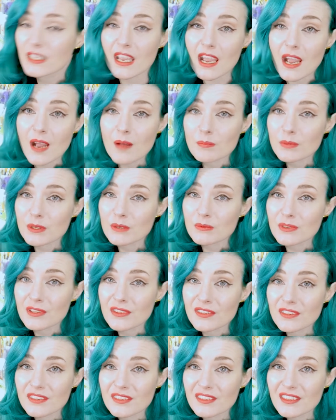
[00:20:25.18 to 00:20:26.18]
happy
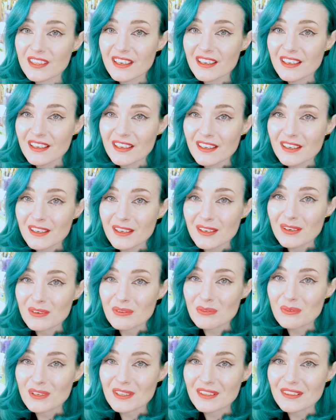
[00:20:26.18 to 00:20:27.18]
with
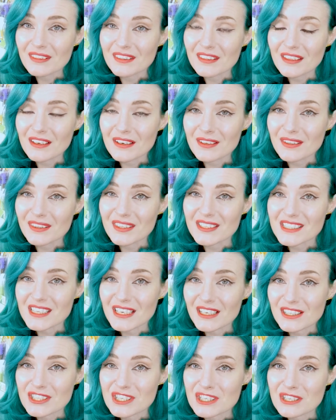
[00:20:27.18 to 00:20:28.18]
with uh, the
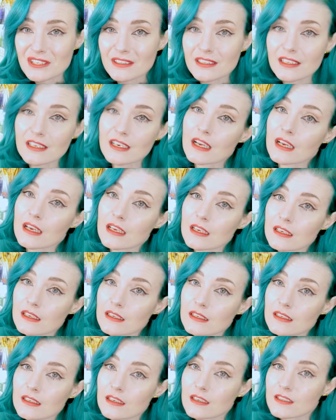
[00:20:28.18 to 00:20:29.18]
texture that
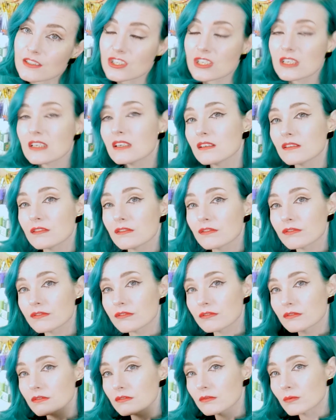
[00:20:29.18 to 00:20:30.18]
I achieve
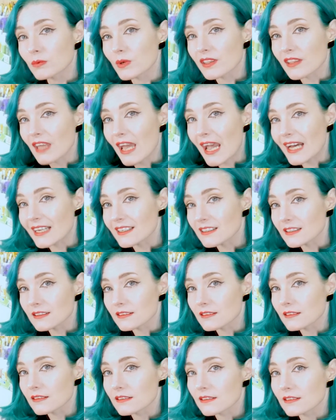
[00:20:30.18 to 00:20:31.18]
with
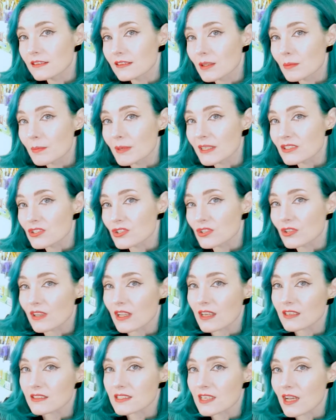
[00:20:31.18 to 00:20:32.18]
adding the pencil
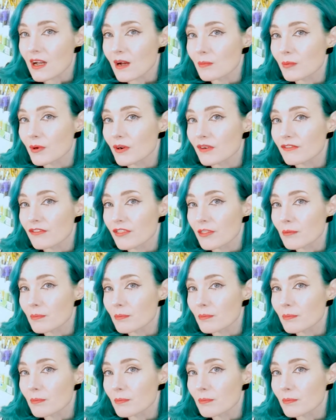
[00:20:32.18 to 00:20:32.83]
on top of the